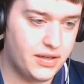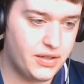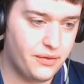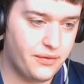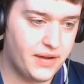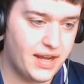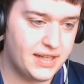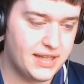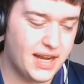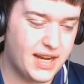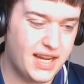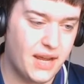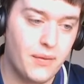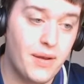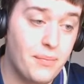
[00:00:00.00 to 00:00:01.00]
I do forget
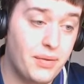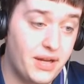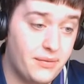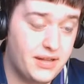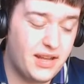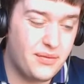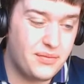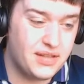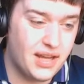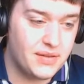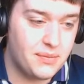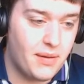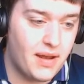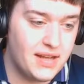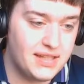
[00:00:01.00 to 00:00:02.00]
exactly how it went, but it was, it was, it
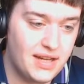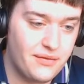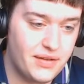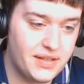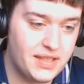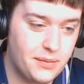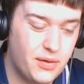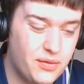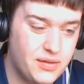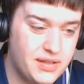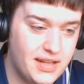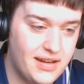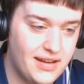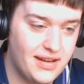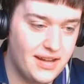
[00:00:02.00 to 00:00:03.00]
was positive, I
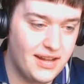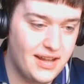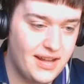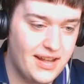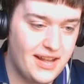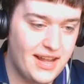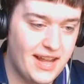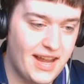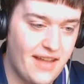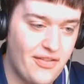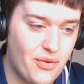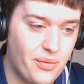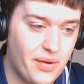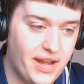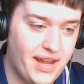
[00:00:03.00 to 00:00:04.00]
suppose, in,
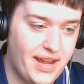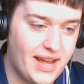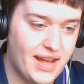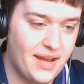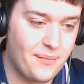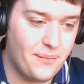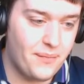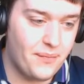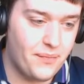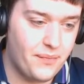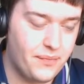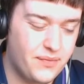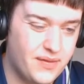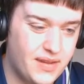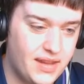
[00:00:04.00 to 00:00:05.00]
in the way...
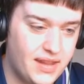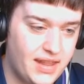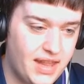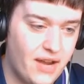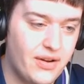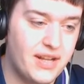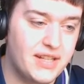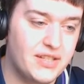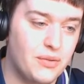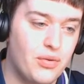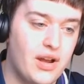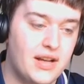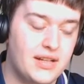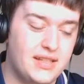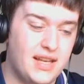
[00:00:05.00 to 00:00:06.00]
Um, here it is. So
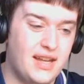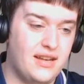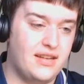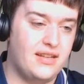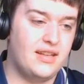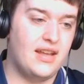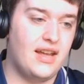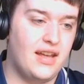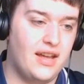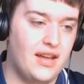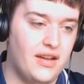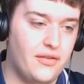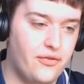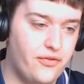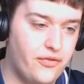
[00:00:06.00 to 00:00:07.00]
Brock said,
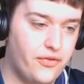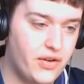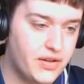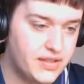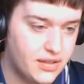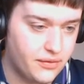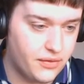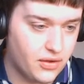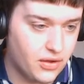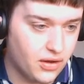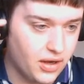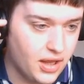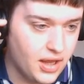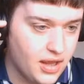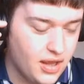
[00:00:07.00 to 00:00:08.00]
uh, first of
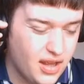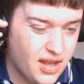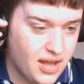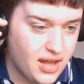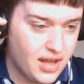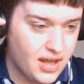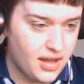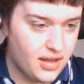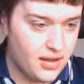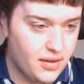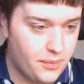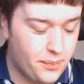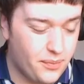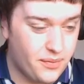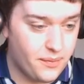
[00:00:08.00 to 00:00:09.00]
all,
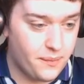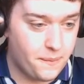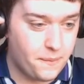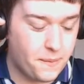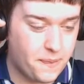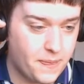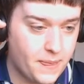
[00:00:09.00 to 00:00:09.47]
um,